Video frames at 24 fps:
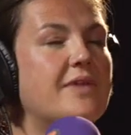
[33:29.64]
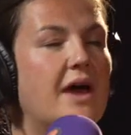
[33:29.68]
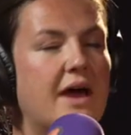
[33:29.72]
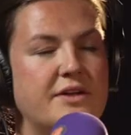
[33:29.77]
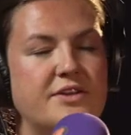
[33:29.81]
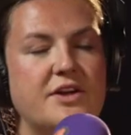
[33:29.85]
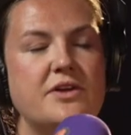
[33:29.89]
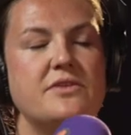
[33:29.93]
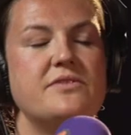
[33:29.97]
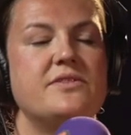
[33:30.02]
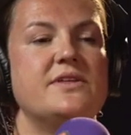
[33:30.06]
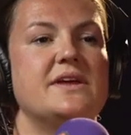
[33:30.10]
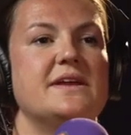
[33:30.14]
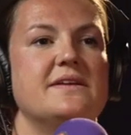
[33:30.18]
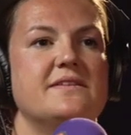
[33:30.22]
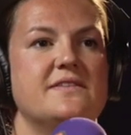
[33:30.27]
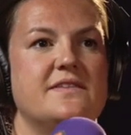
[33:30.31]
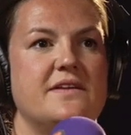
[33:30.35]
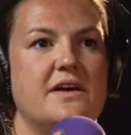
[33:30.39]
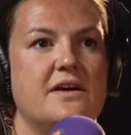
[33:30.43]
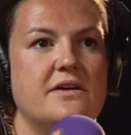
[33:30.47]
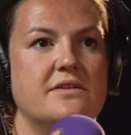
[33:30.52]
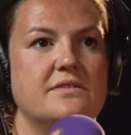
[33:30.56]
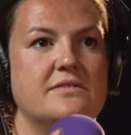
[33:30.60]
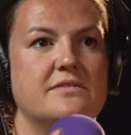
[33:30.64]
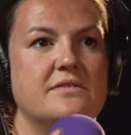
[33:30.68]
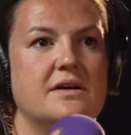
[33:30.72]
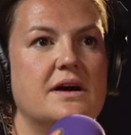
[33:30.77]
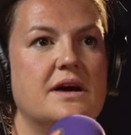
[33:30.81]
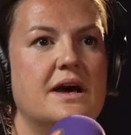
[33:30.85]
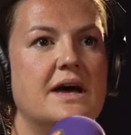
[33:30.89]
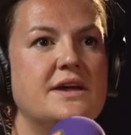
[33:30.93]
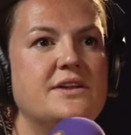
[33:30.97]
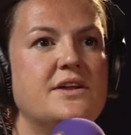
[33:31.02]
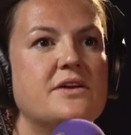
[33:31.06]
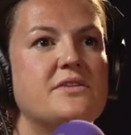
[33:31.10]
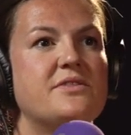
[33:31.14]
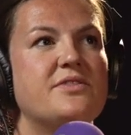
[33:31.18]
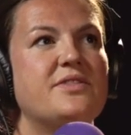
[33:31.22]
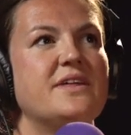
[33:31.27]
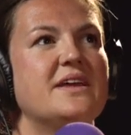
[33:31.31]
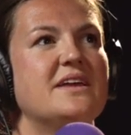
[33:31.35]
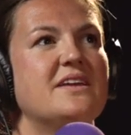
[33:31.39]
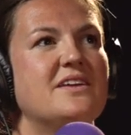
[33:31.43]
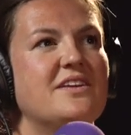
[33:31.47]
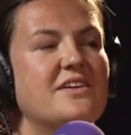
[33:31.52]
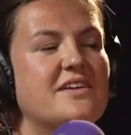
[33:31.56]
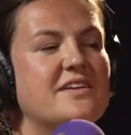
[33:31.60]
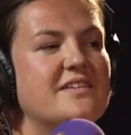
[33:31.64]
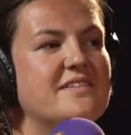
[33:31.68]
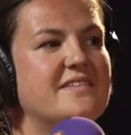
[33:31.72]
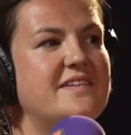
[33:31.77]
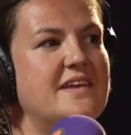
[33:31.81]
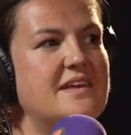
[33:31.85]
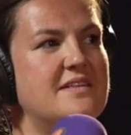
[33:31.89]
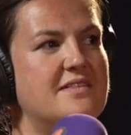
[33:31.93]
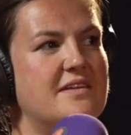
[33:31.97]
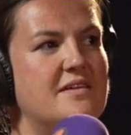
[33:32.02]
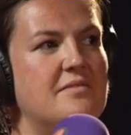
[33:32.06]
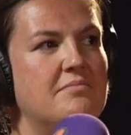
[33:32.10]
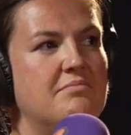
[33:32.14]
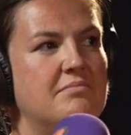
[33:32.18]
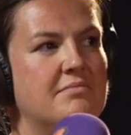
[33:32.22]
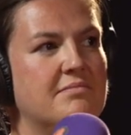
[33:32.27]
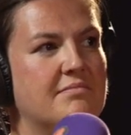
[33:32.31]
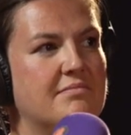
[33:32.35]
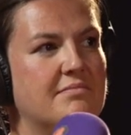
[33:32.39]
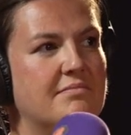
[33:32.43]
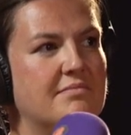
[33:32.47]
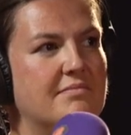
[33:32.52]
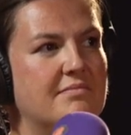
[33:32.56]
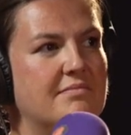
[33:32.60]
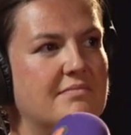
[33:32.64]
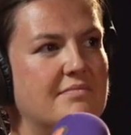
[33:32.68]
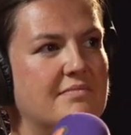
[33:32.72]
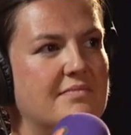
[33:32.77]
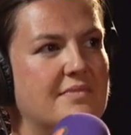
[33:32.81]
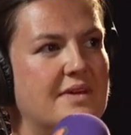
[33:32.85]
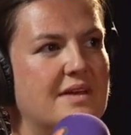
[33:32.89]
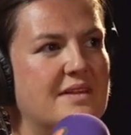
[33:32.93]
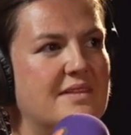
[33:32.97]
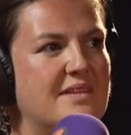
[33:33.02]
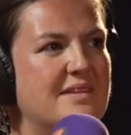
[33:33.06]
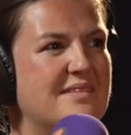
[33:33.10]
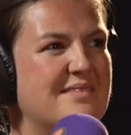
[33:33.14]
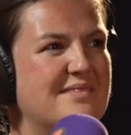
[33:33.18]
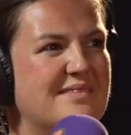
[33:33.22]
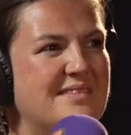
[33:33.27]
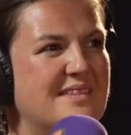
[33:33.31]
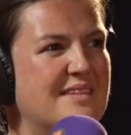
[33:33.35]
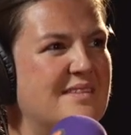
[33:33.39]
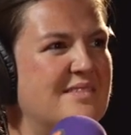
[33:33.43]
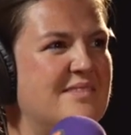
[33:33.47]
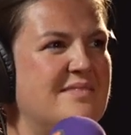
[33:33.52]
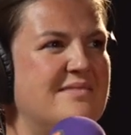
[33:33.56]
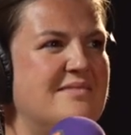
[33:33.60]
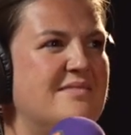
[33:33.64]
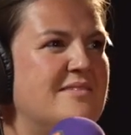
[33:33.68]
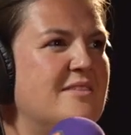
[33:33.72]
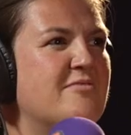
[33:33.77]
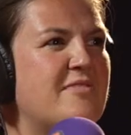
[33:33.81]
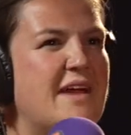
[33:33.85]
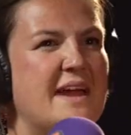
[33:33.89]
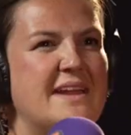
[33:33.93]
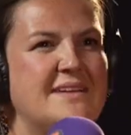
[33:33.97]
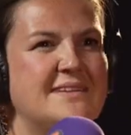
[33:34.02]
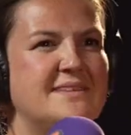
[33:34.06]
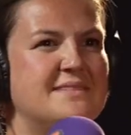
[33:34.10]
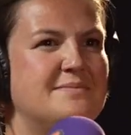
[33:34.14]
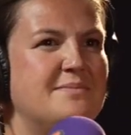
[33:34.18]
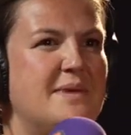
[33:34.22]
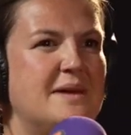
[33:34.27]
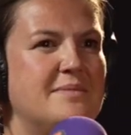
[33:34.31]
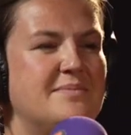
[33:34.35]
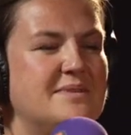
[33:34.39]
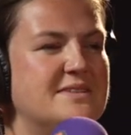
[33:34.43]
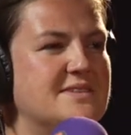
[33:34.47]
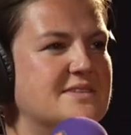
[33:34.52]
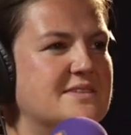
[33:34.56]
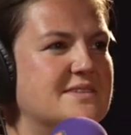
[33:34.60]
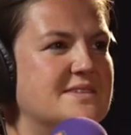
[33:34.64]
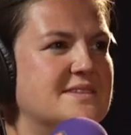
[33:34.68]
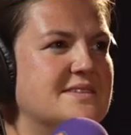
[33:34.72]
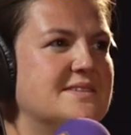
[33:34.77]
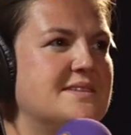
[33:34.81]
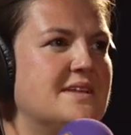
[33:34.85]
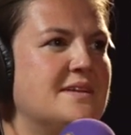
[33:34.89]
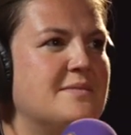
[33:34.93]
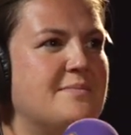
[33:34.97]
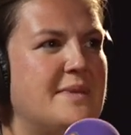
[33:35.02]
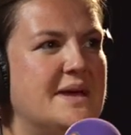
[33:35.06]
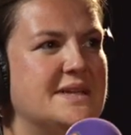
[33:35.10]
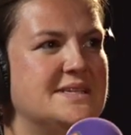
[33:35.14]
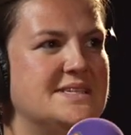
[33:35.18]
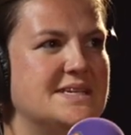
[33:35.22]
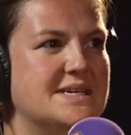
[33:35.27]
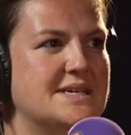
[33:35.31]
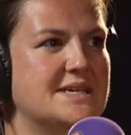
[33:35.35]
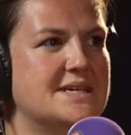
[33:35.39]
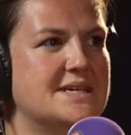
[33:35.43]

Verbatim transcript: I don't think so. I don't ah. think you can see them. I think the red is maybe just a cinematic.